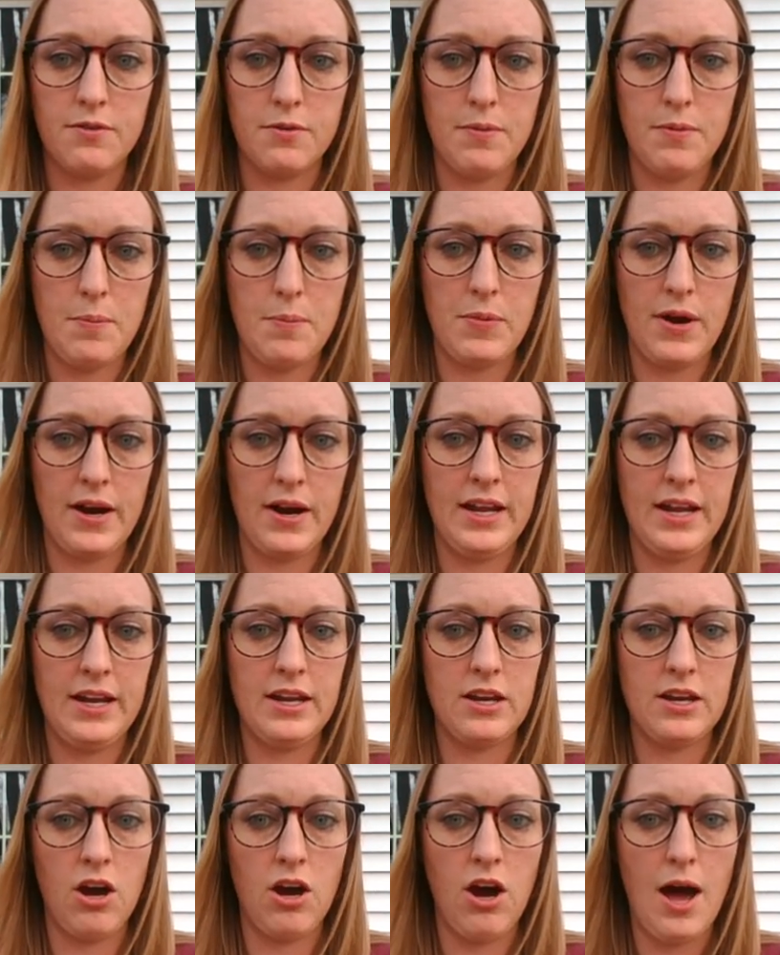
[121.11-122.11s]
Remember, I needed to
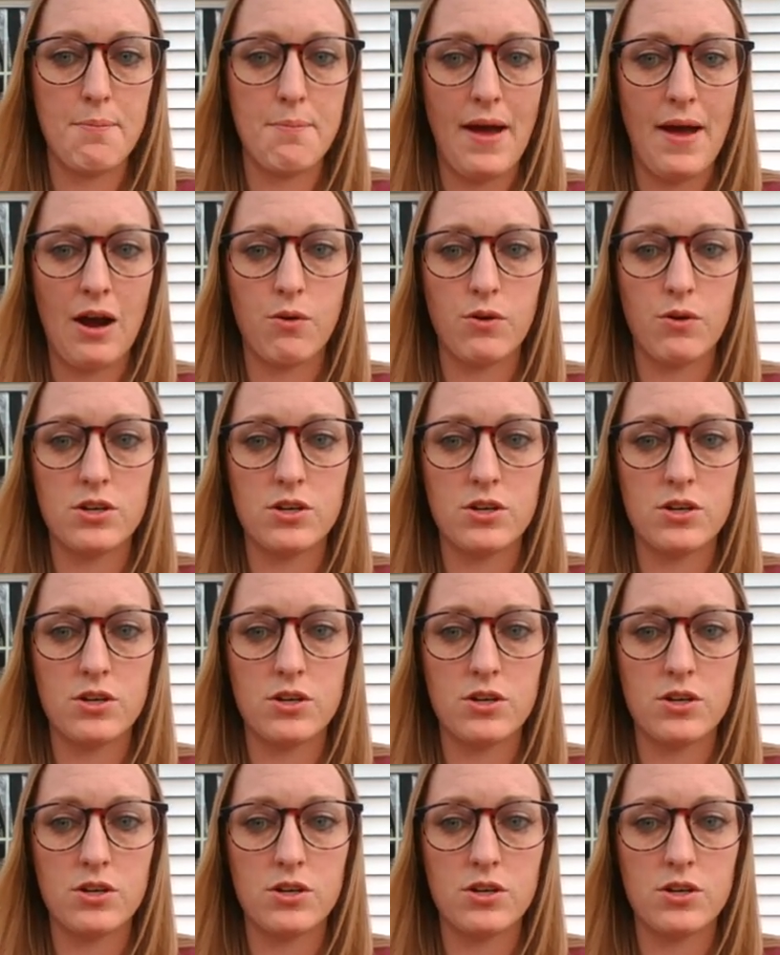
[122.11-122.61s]
hop backwards